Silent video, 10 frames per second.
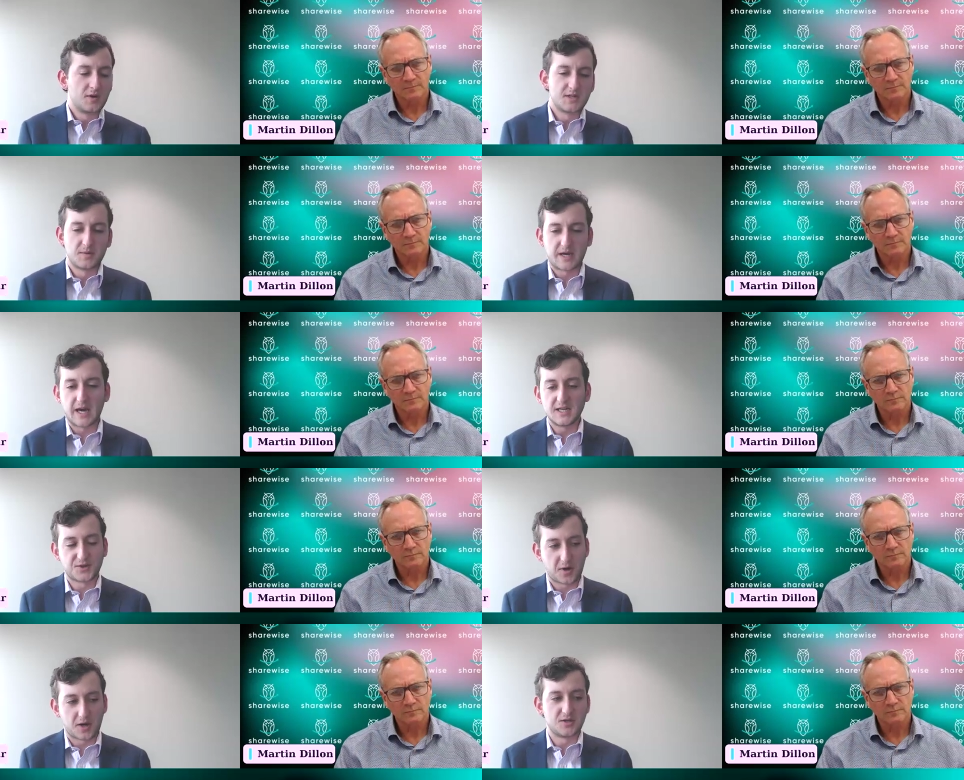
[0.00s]
Speaker 1: are some of the key
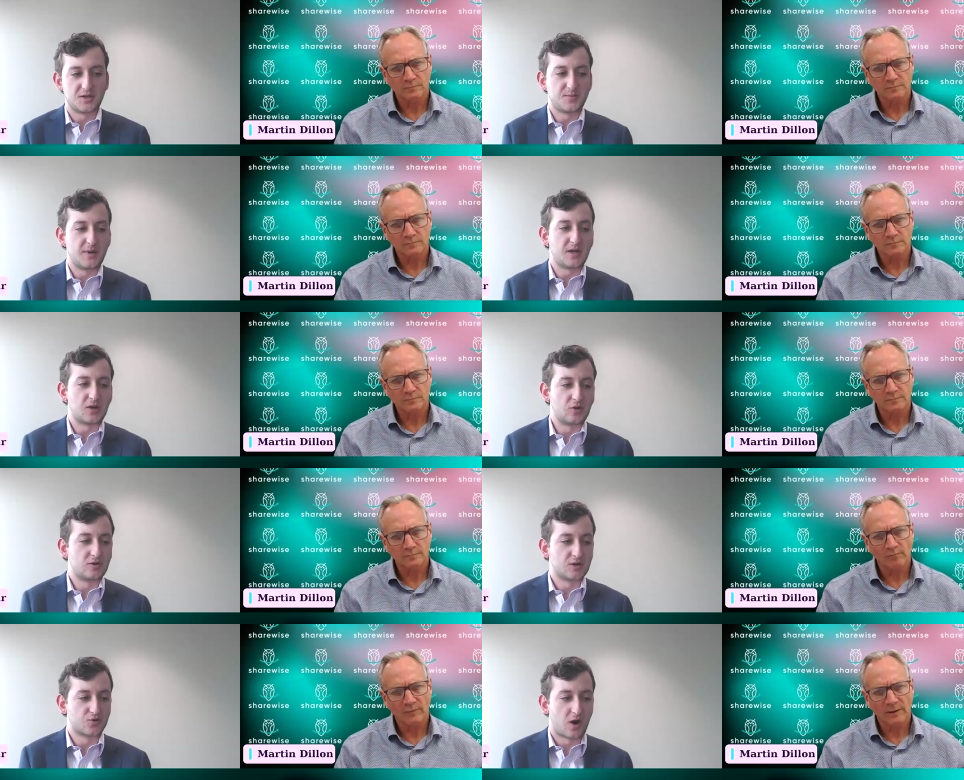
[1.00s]
strategies being
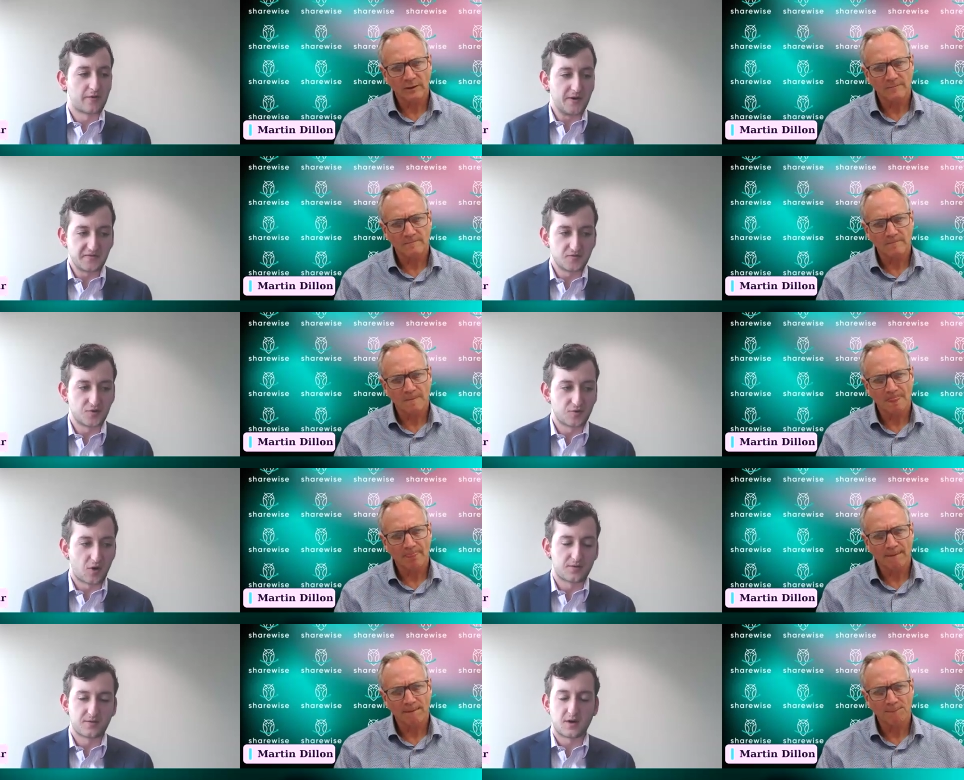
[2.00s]
used to drive revenue
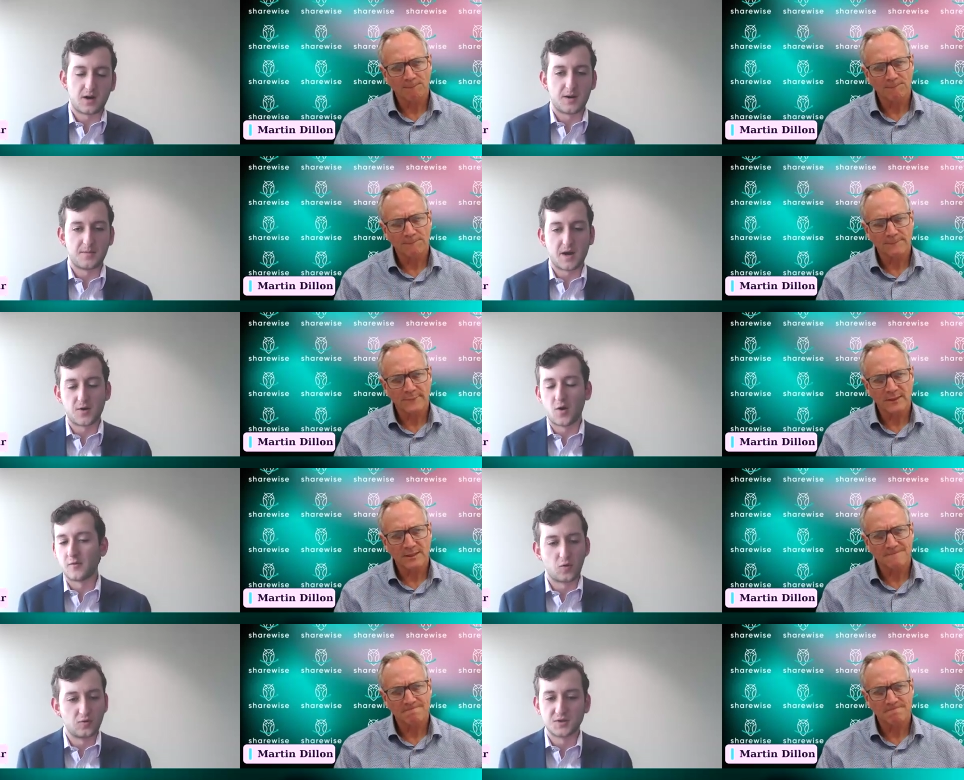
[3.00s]
growth and
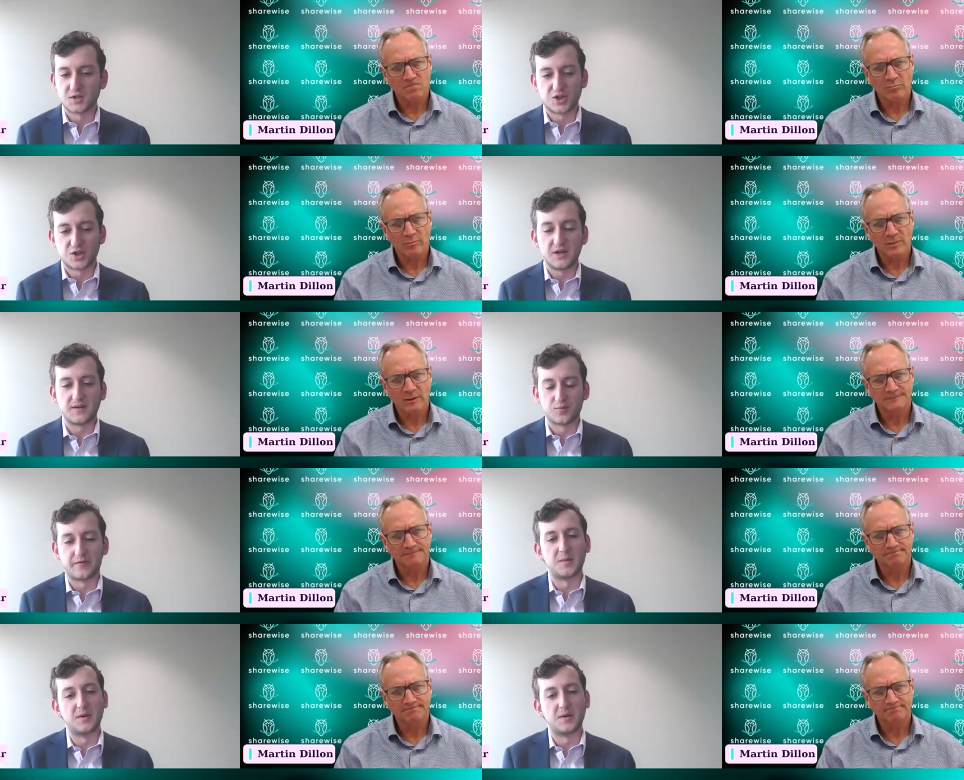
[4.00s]
overall just achieving
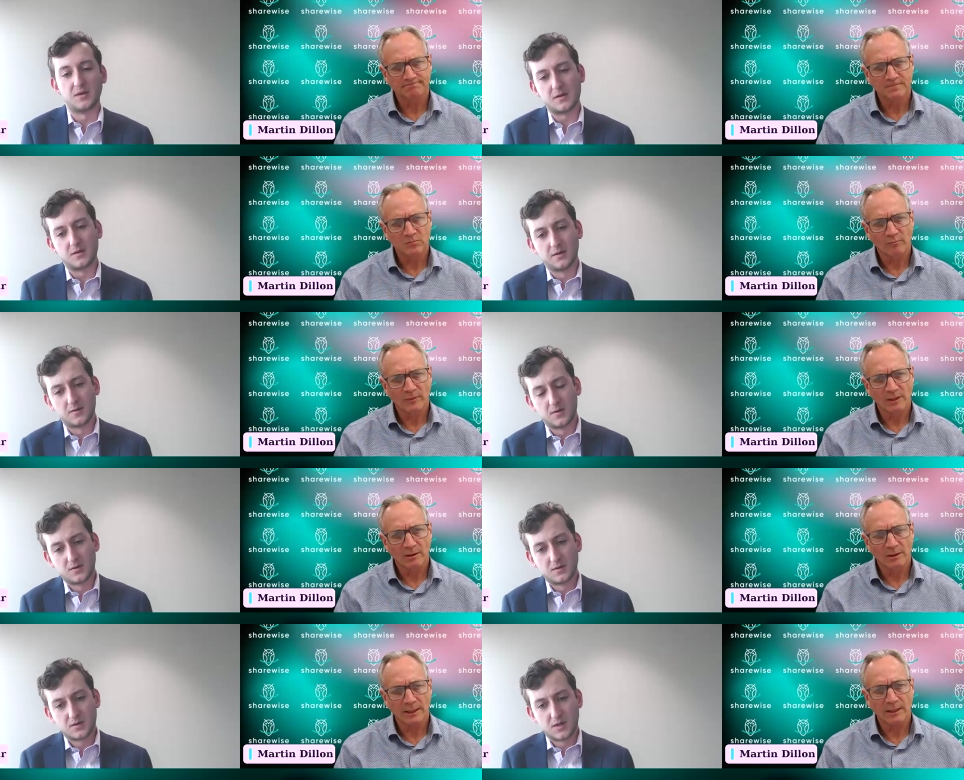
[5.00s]
profitability?
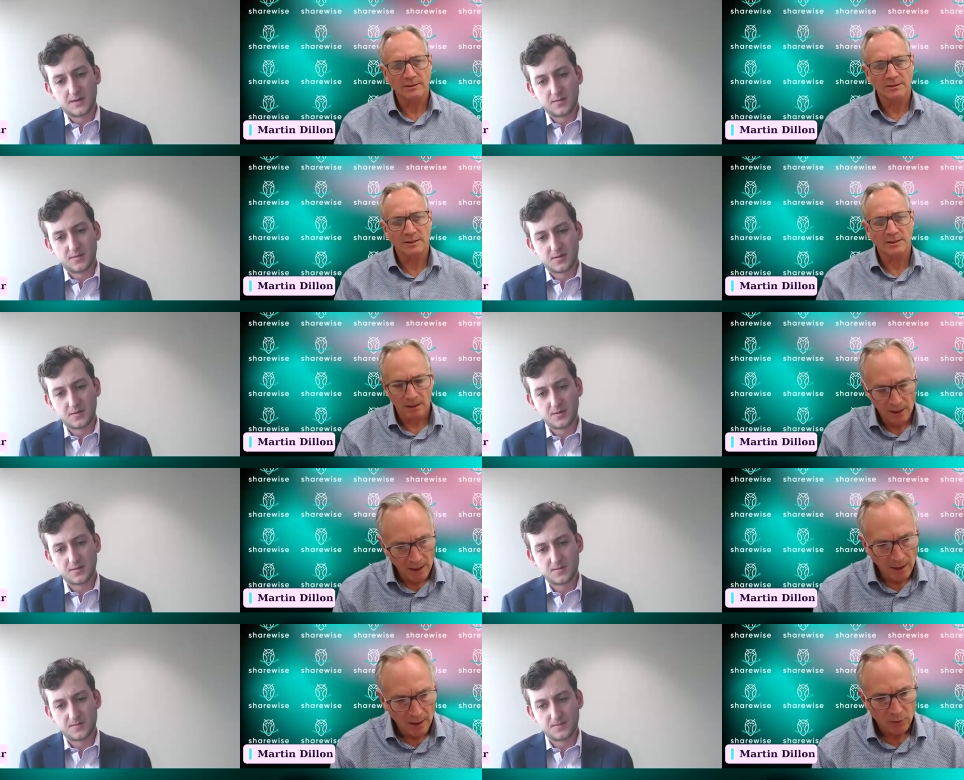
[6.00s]
Speaker 2: Okay, so
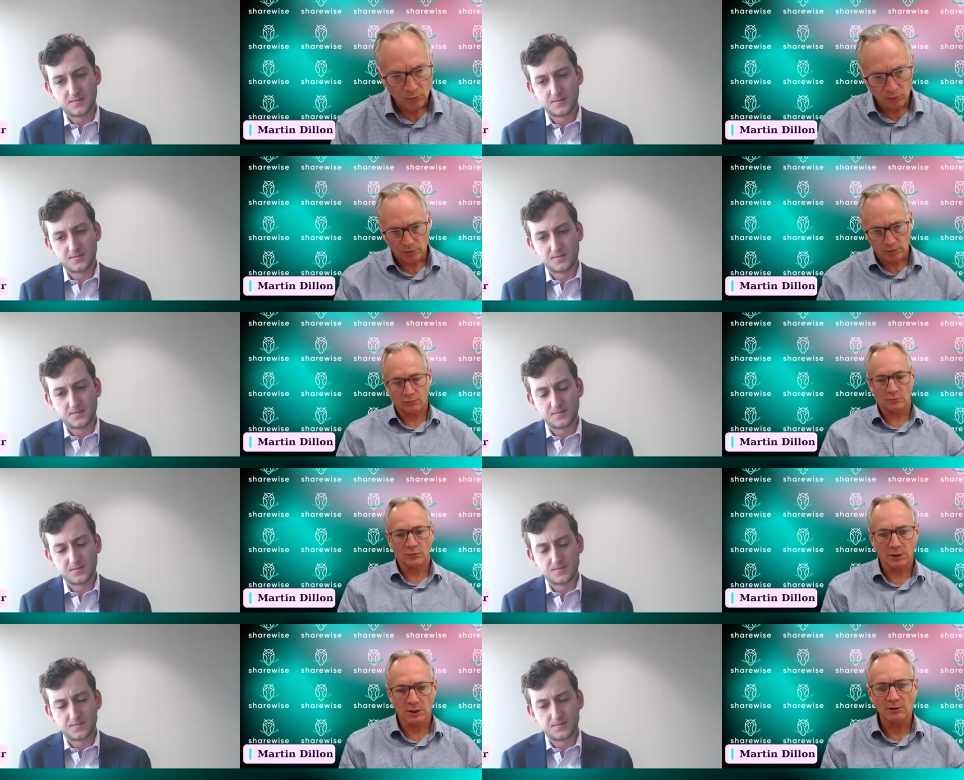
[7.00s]
the
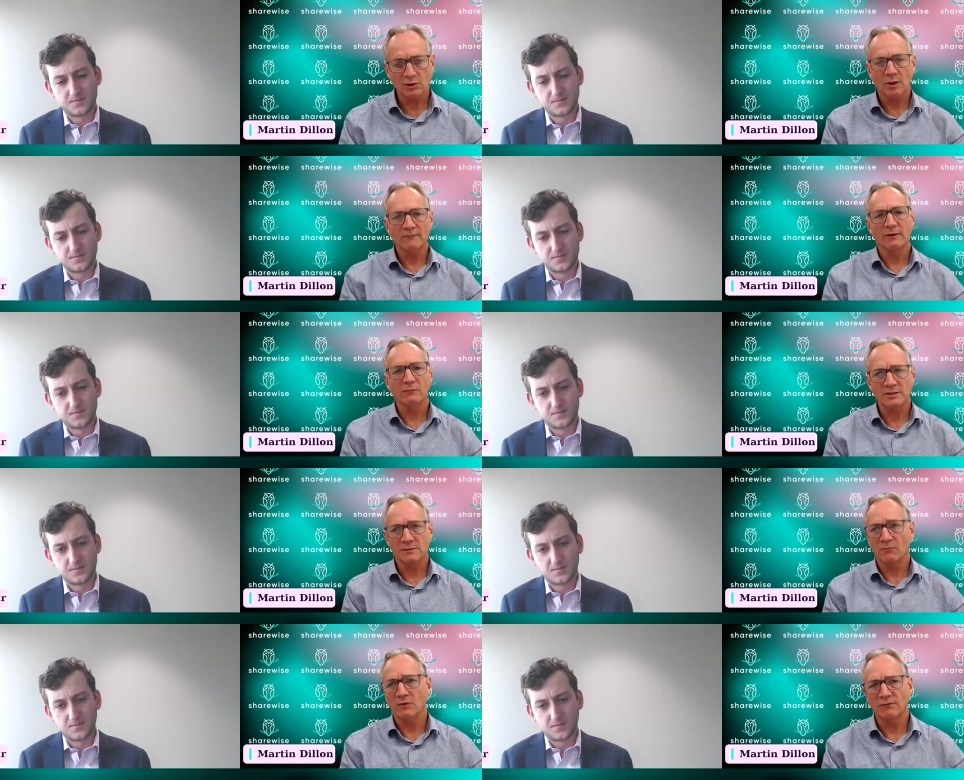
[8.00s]
key to driving
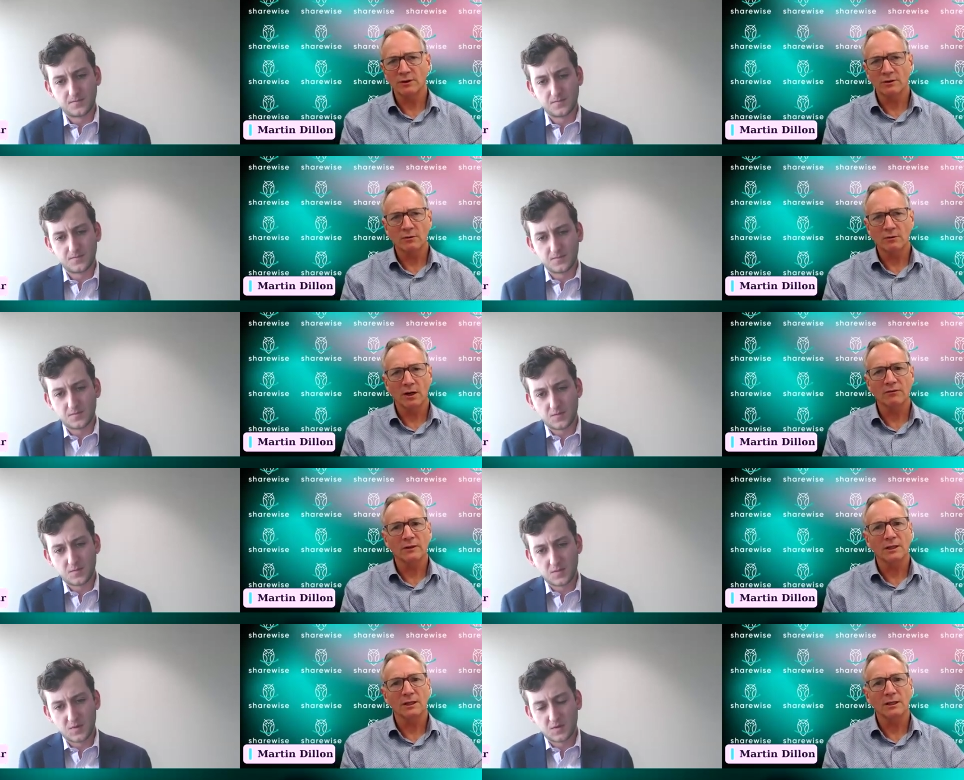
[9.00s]
revenue growth
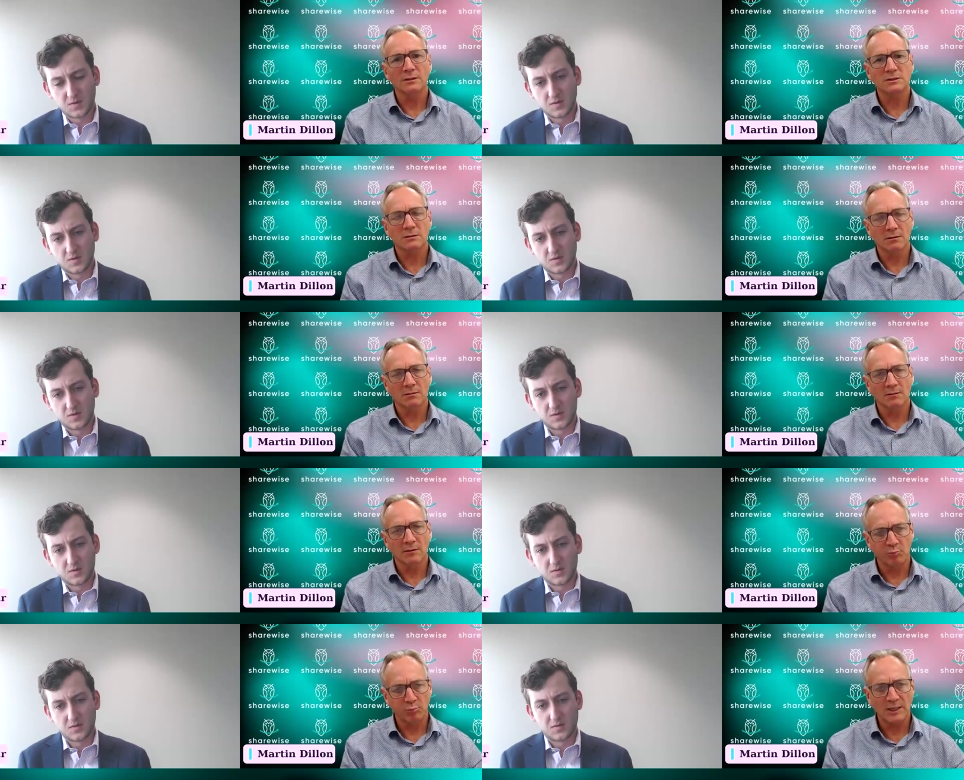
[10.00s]
is the
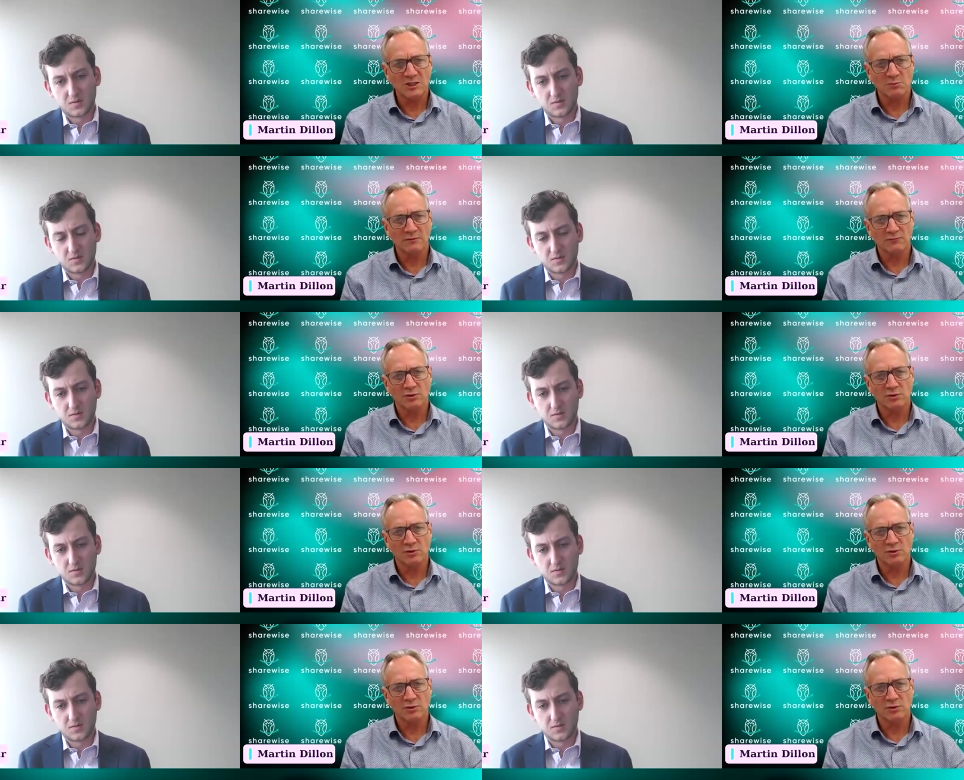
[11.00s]
placement of